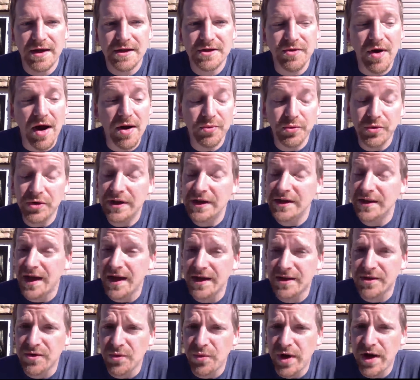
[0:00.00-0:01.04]
So I really
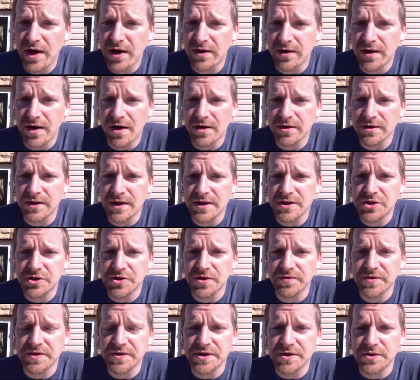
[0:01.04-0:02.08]
like the way our lunch
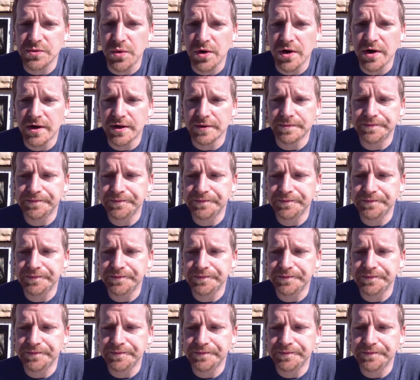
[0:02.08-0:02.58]
services work.